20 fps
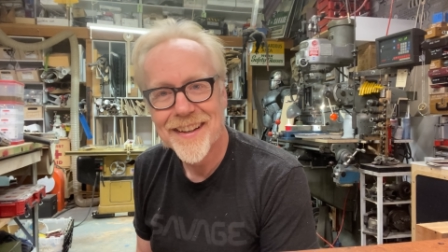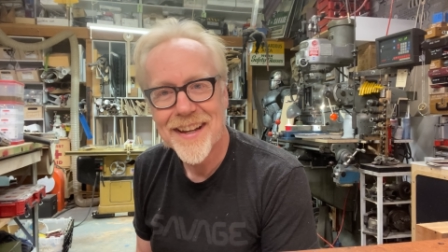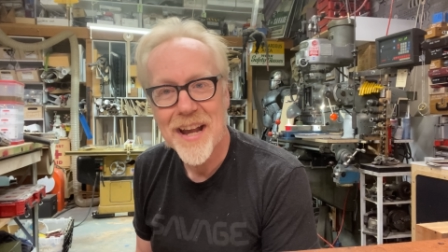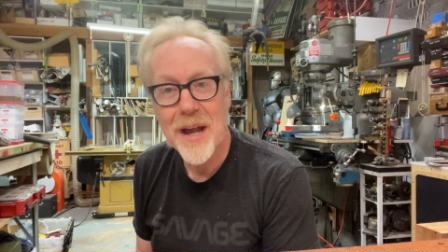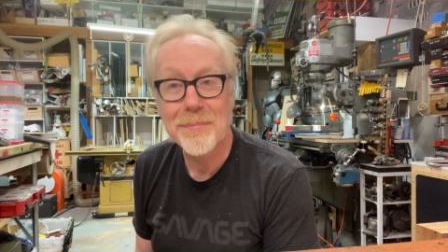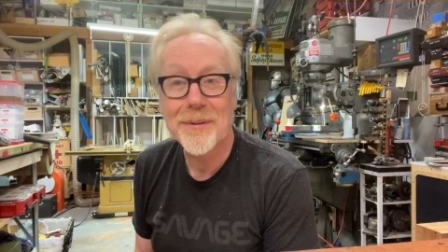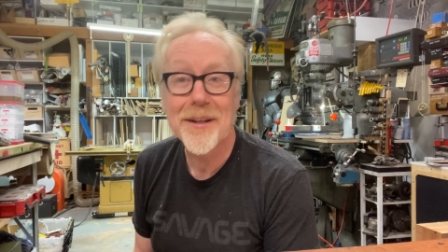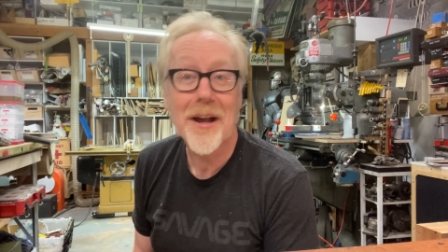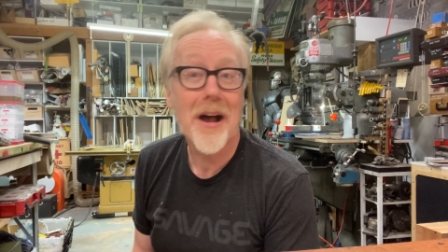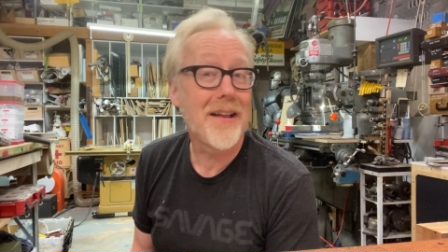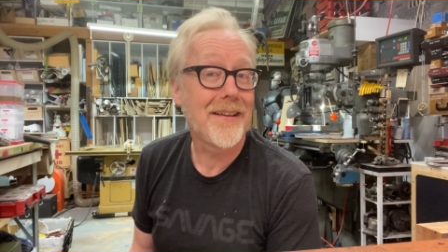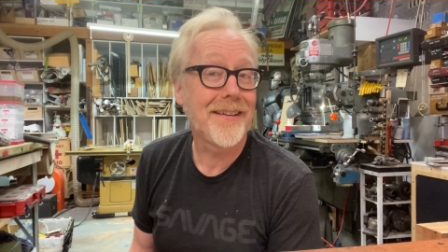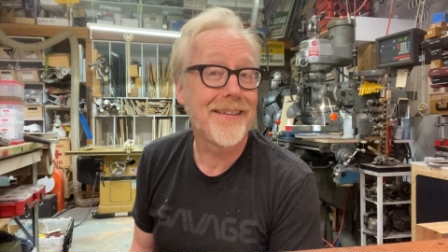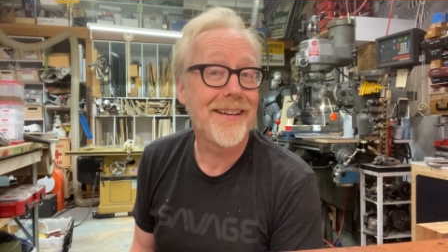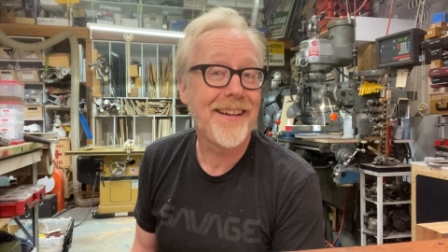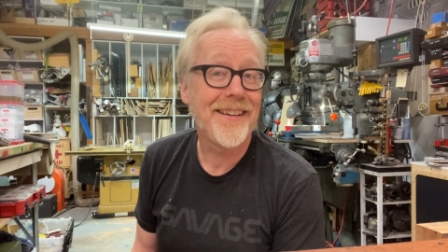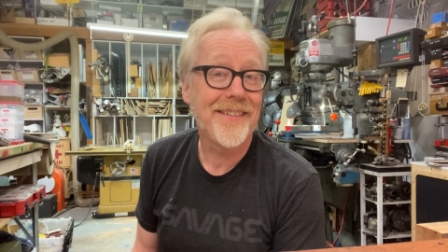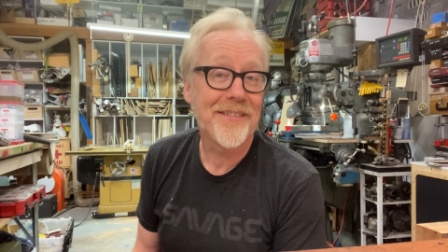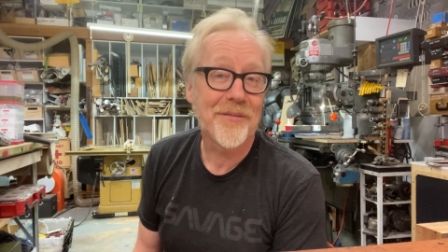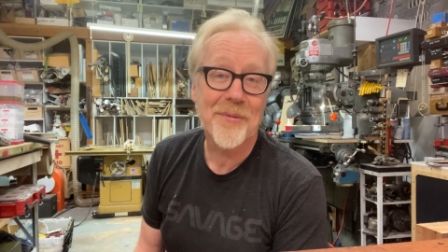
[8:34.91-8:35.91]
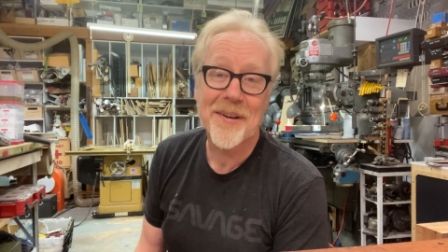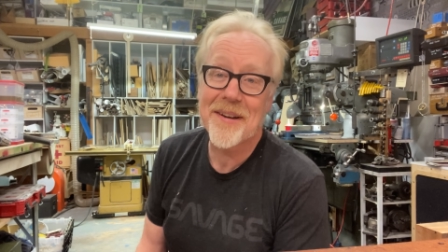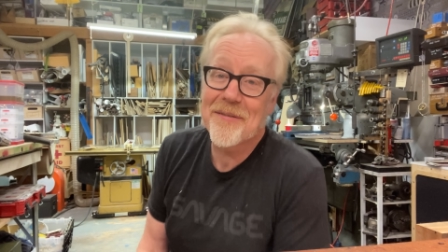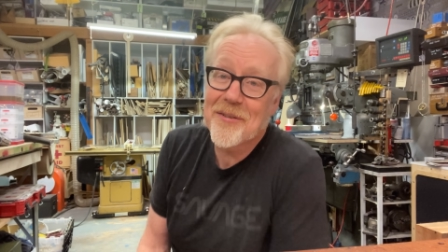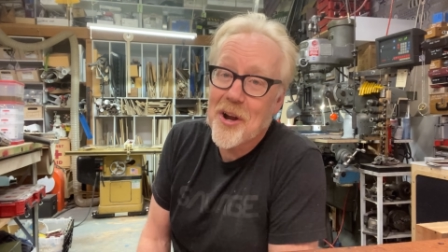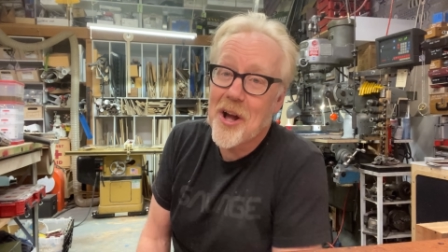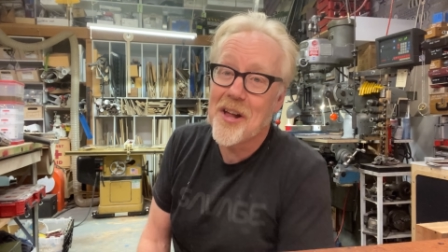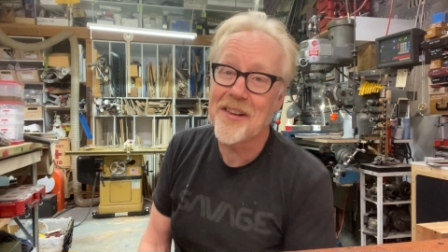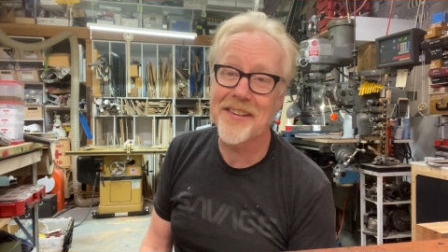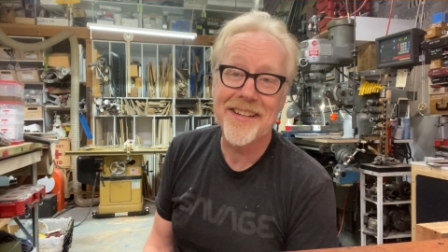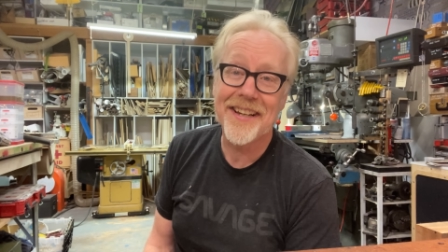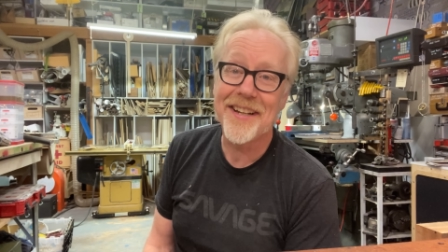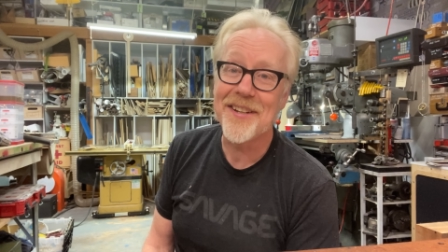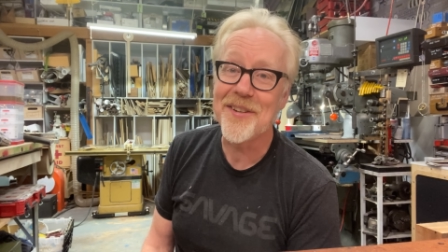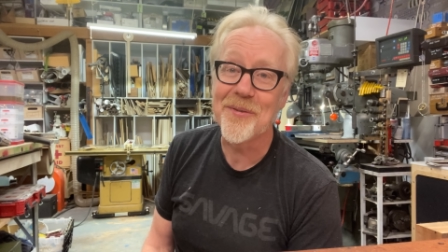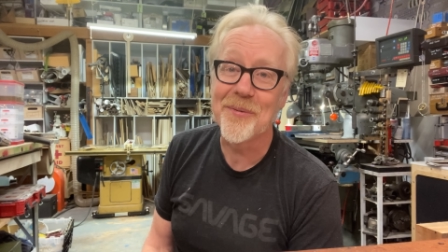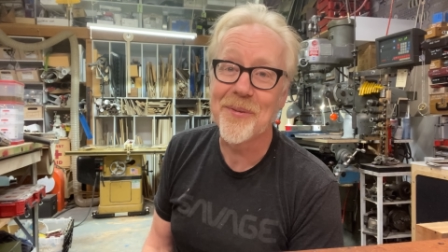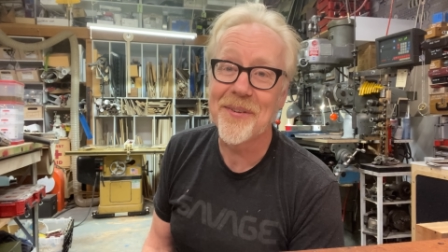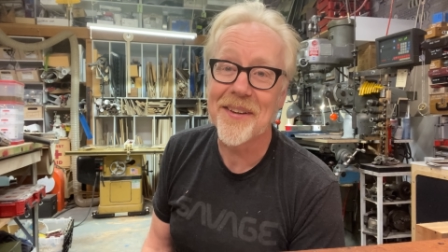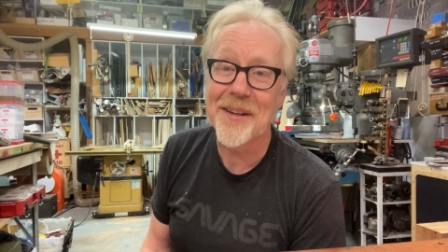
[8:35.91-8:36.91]
Happy holidays, whatever holiday
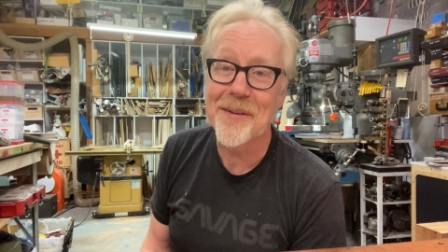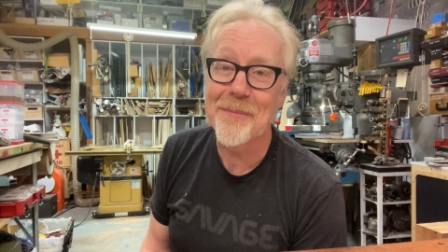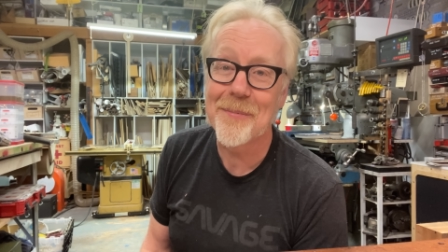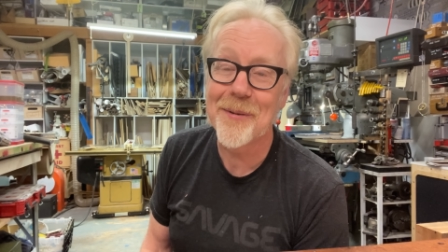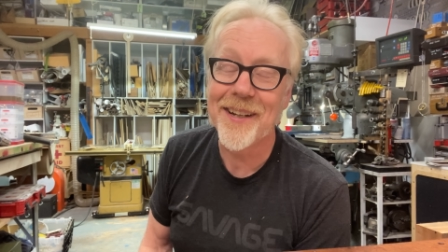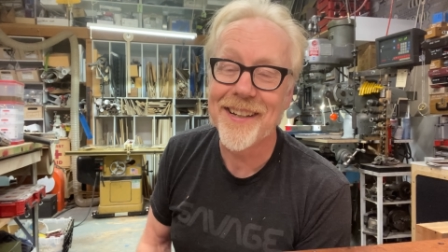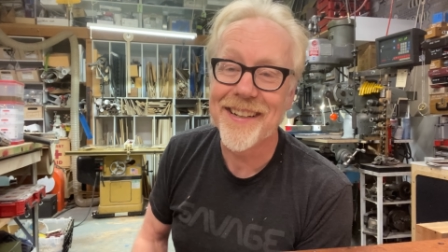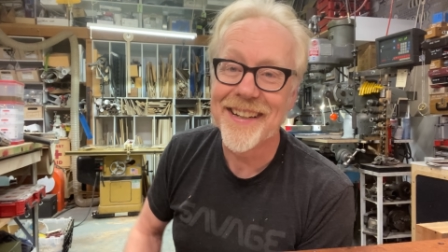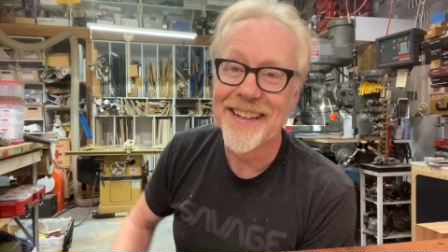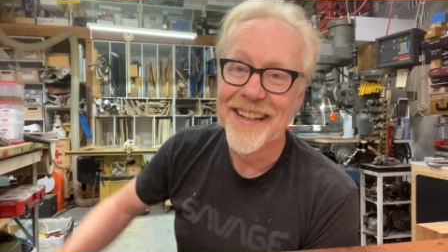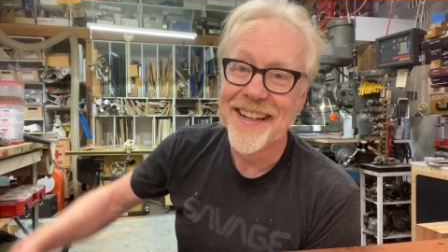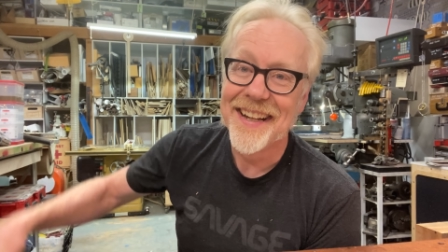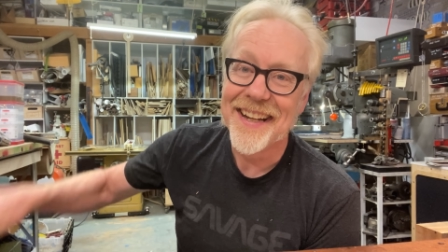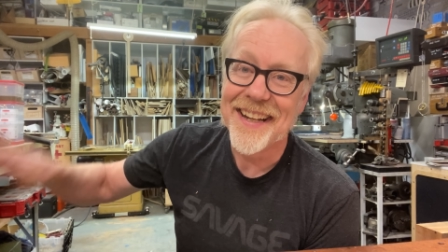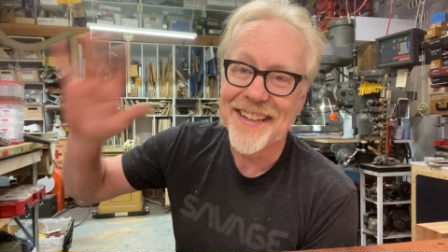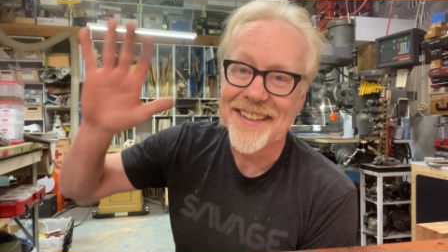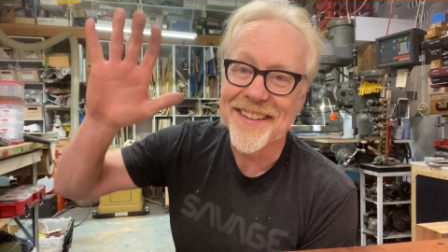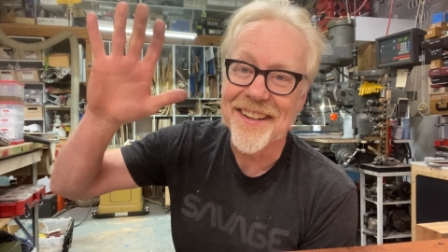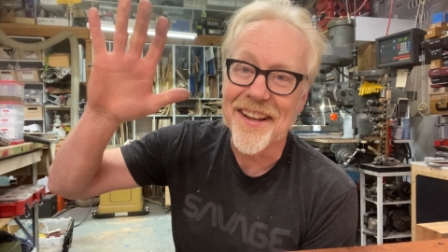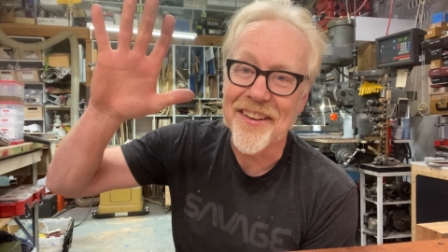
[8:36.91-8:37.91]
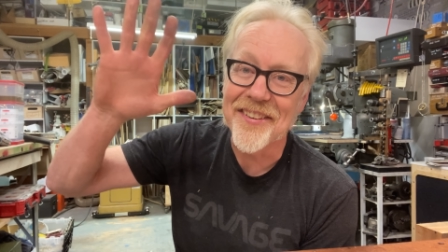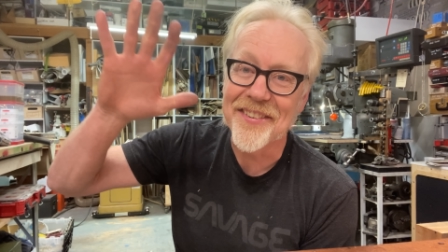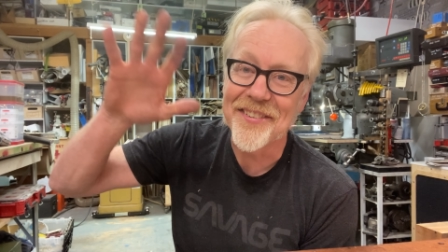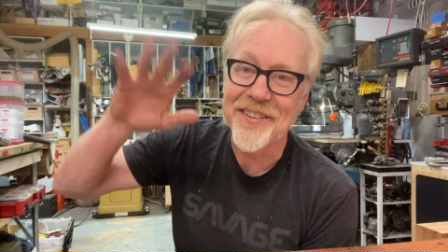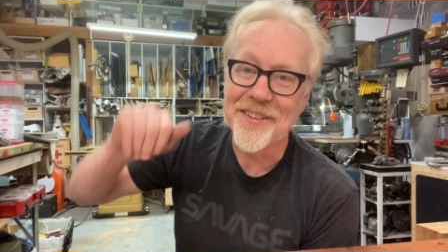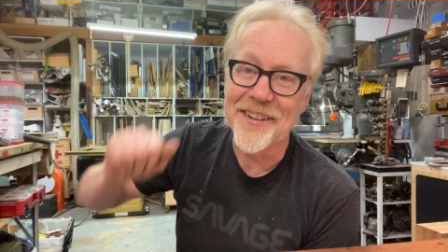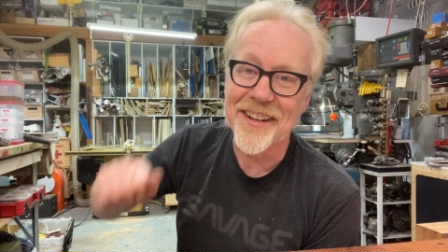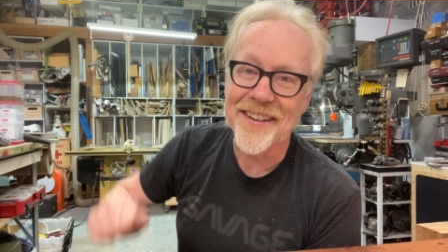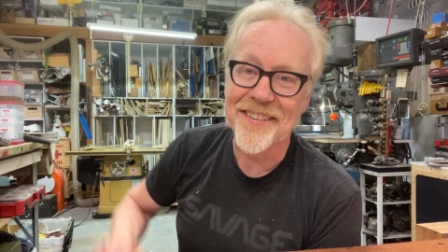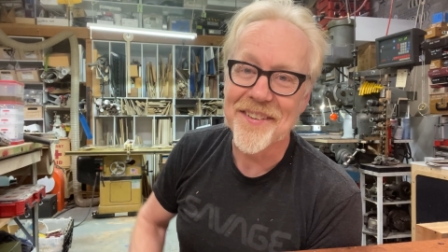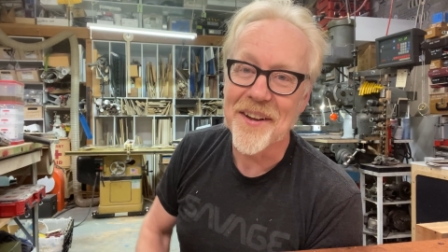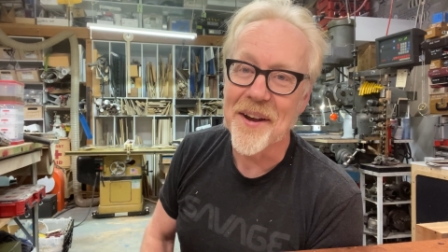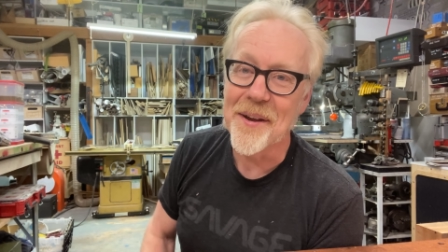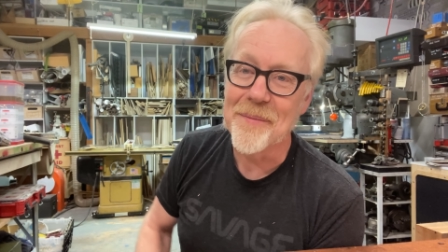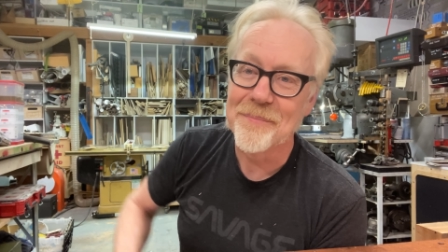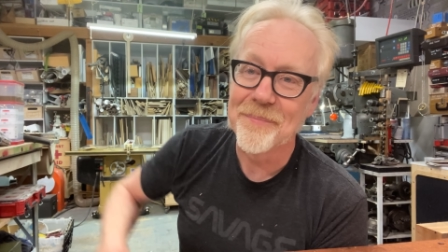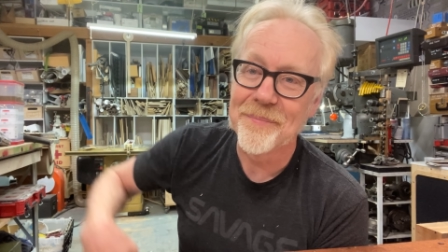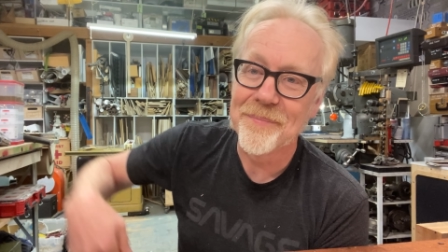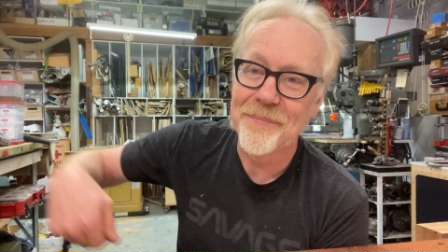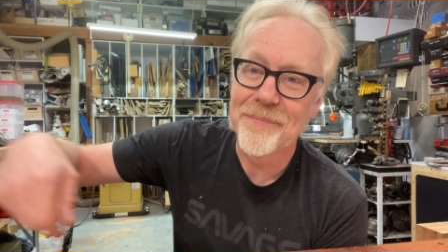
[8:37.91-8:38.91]
you celebrate, and I'll see you next
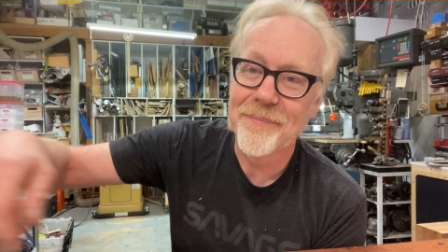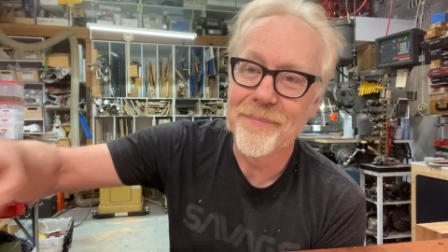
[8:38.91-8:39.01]
time.